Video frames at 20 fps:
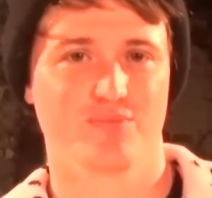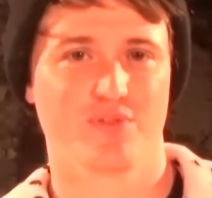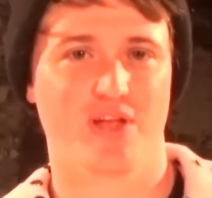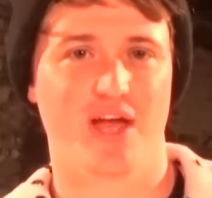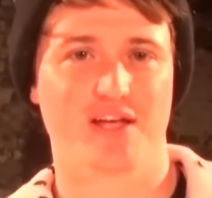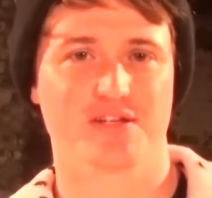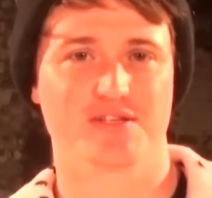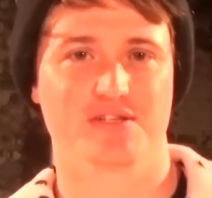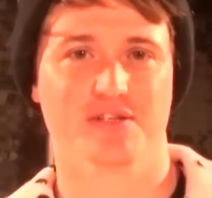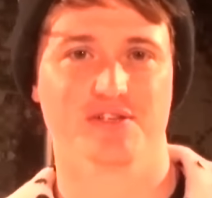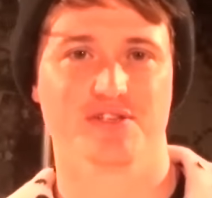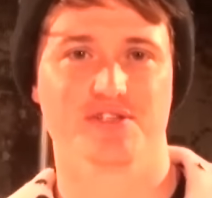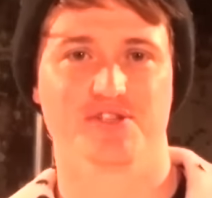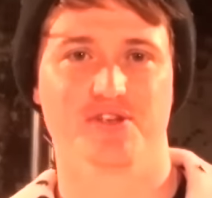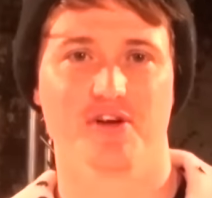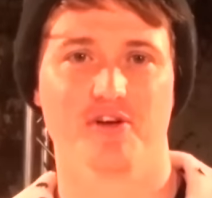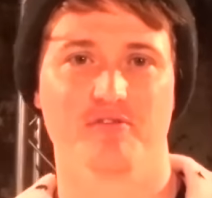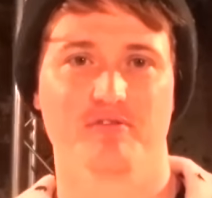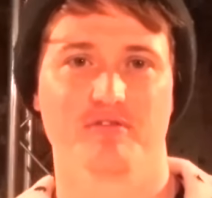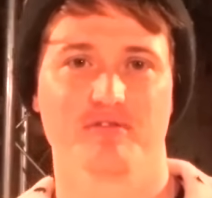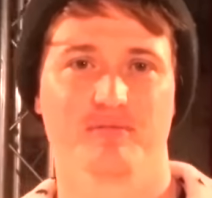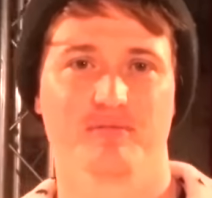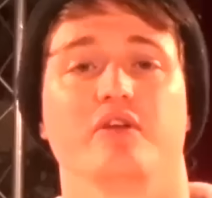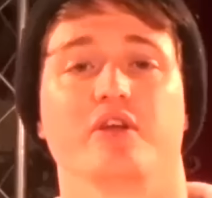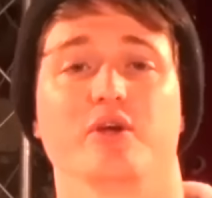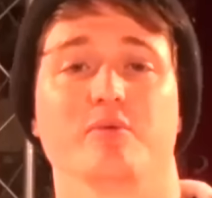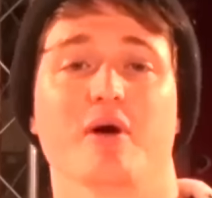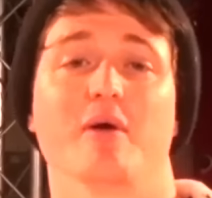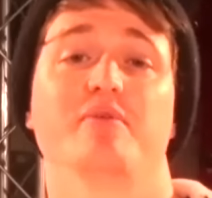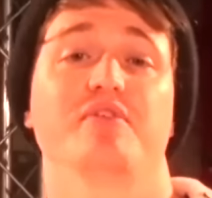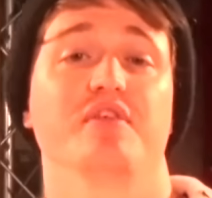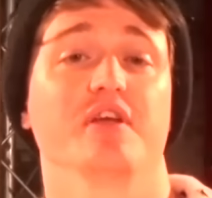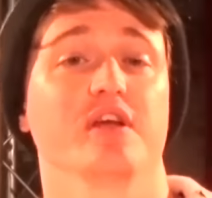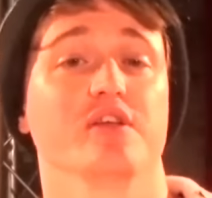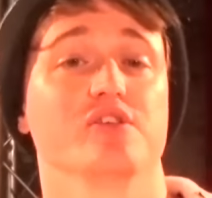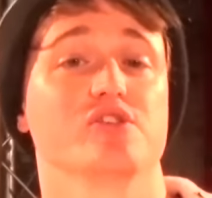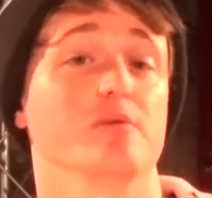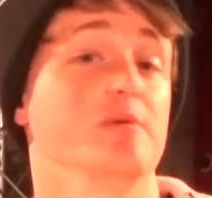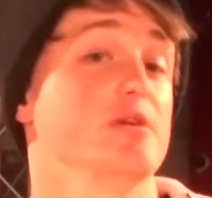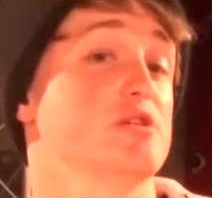Excellent stuff. Now, you might be
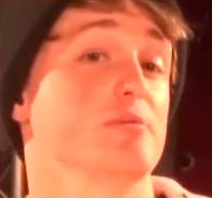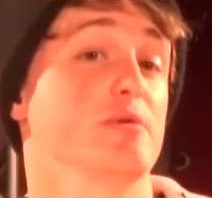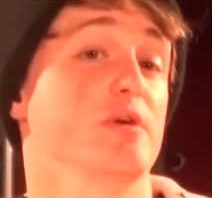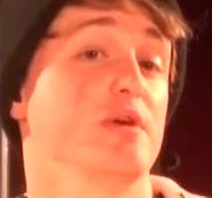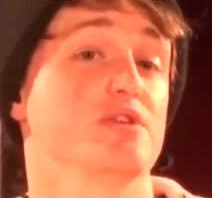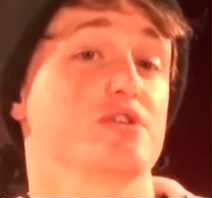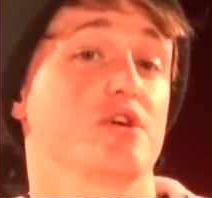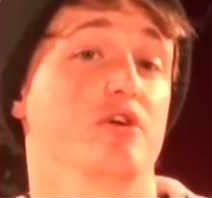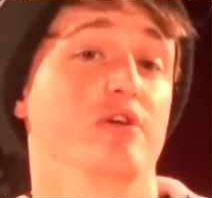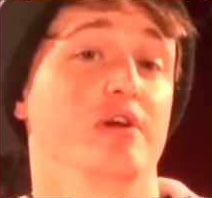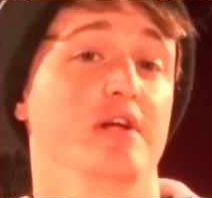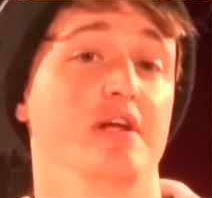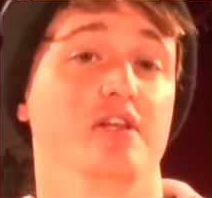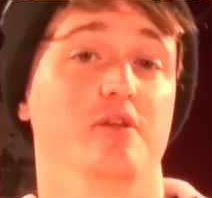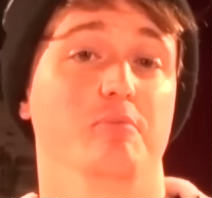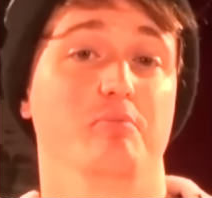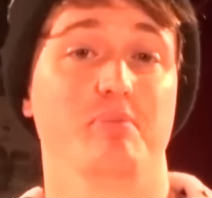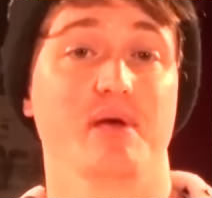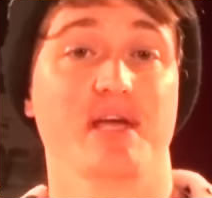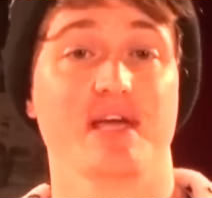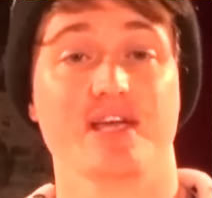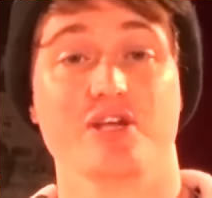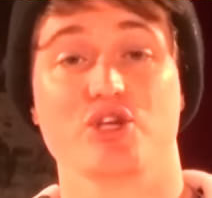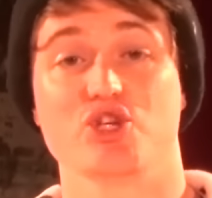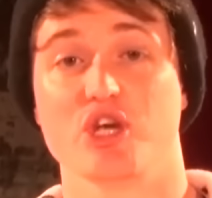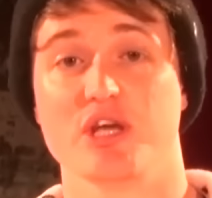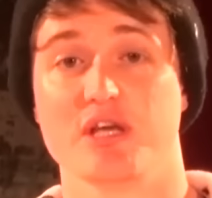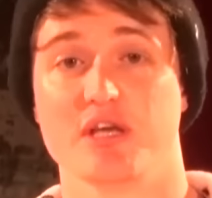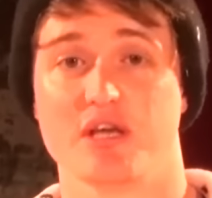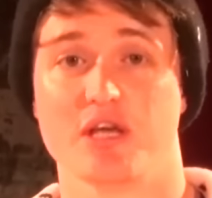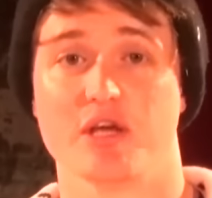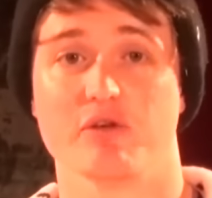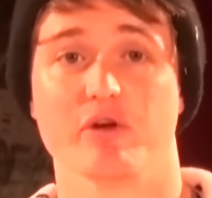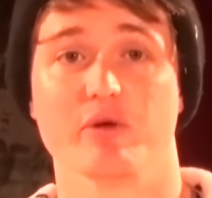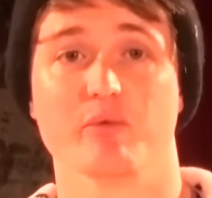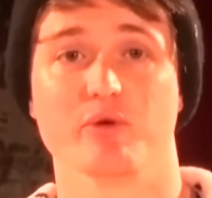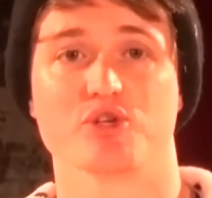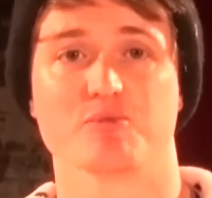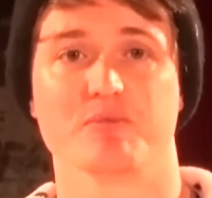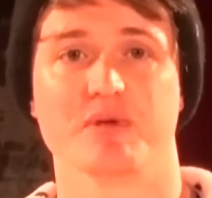thinking WWE is currently in the PG
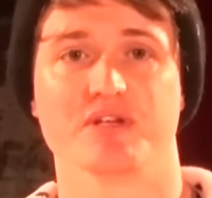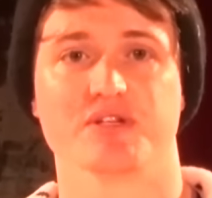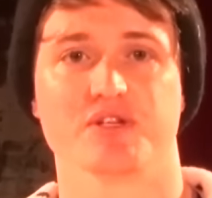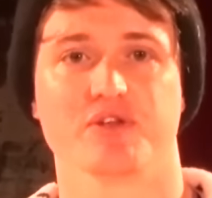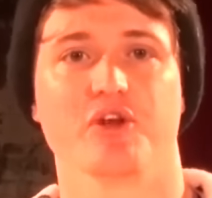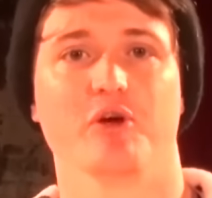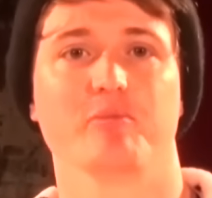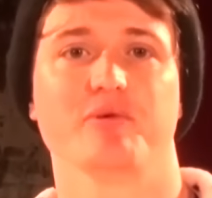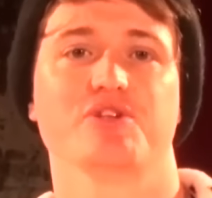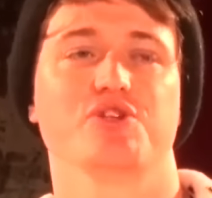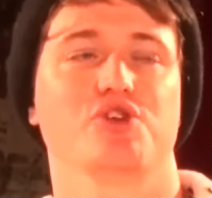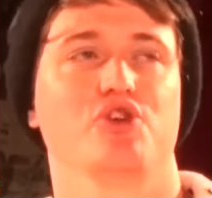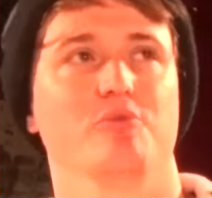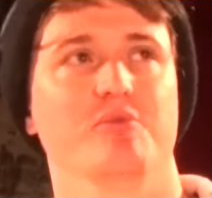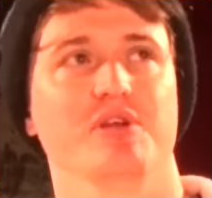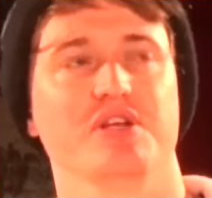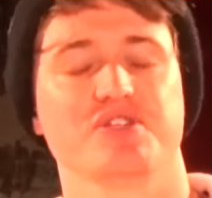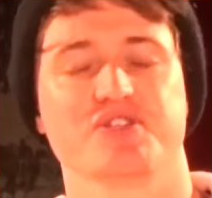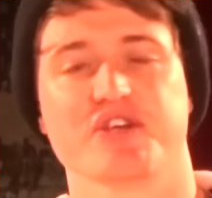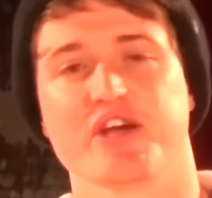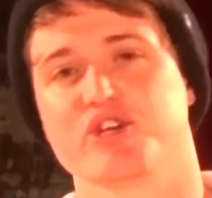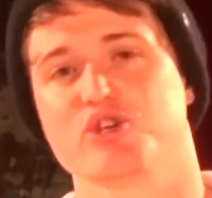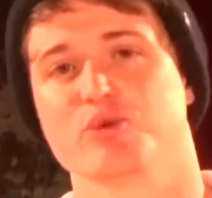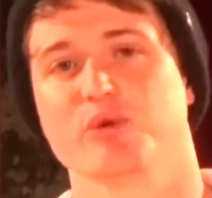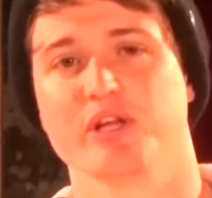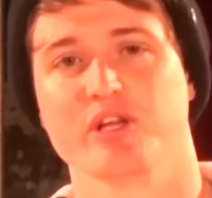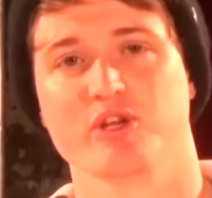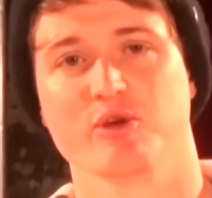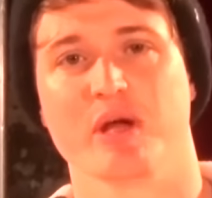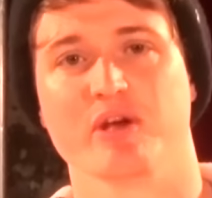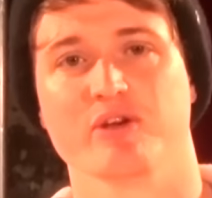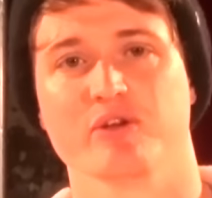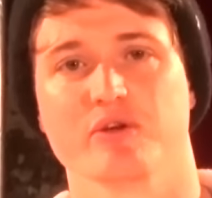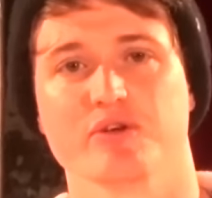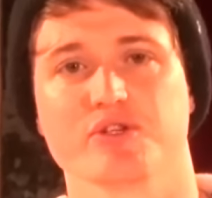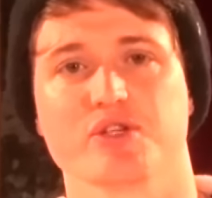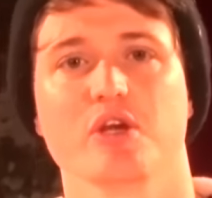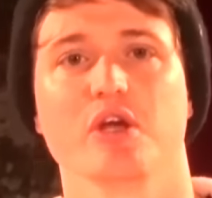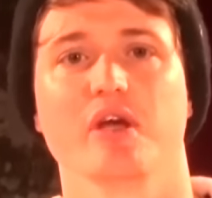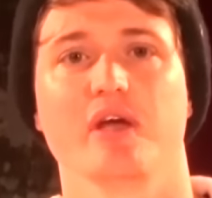era, which means there'll not be too many sexual
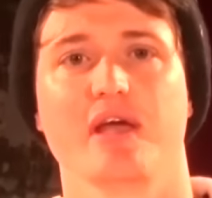innuendos.